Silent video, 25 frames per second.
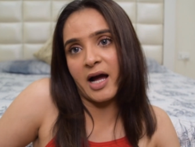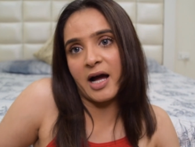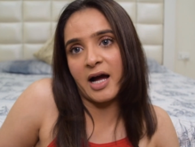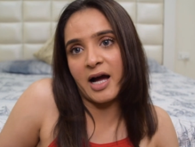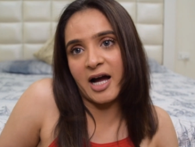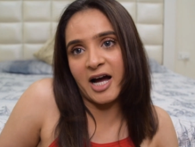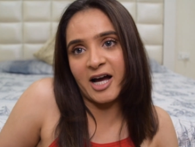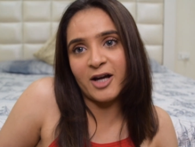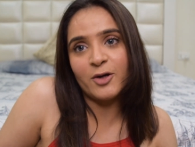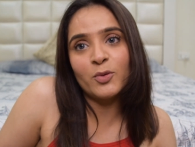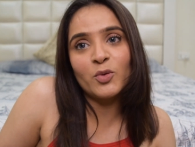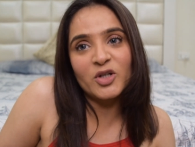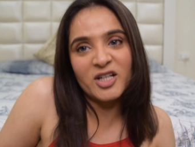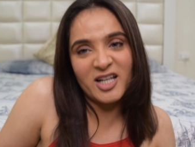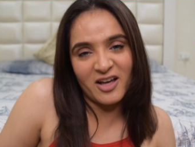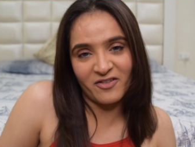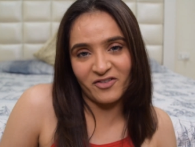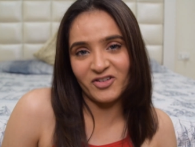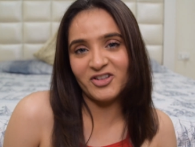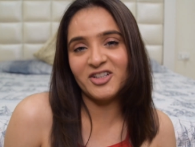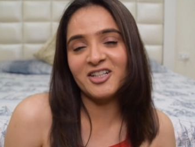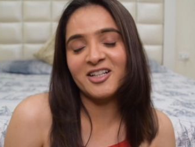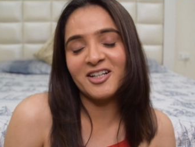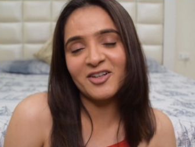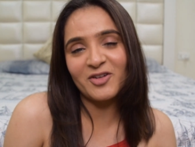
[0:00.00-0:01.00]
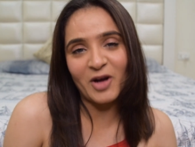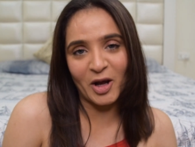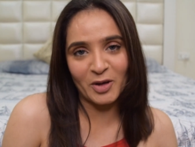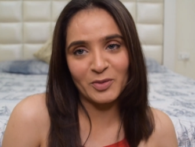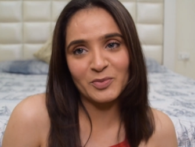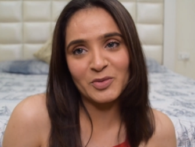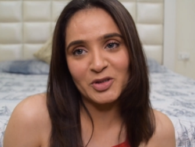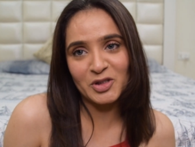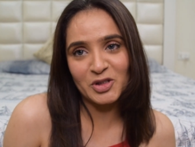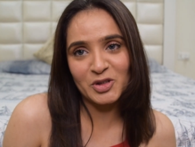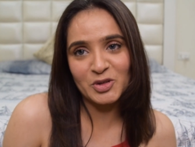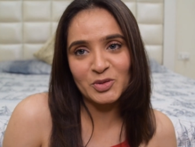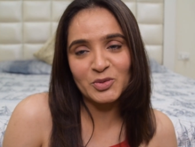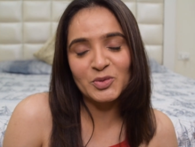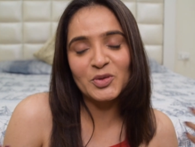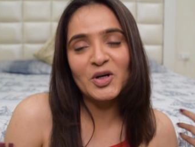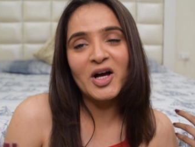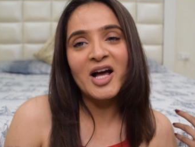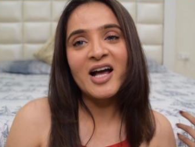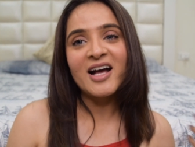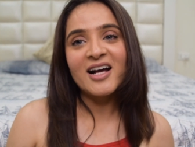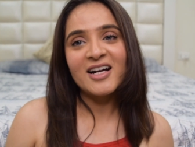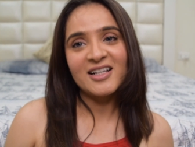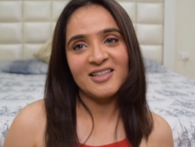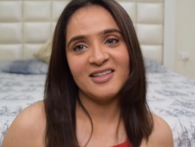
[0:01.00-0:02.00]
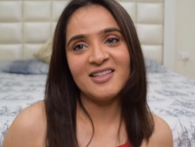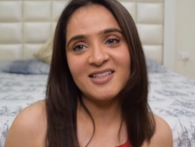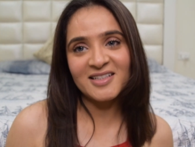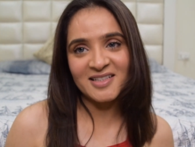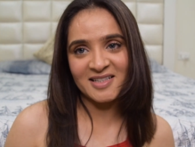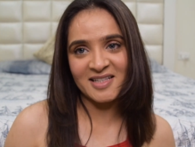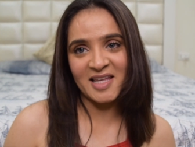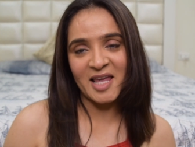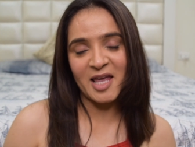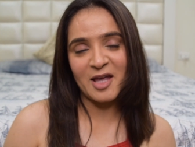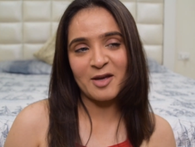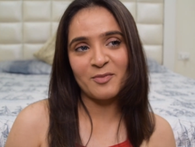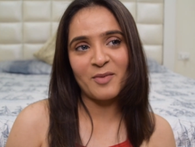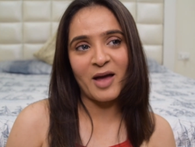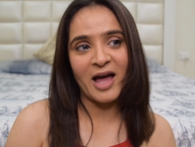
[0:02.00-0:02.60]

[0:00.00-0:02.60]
I would definitely recommend you the same.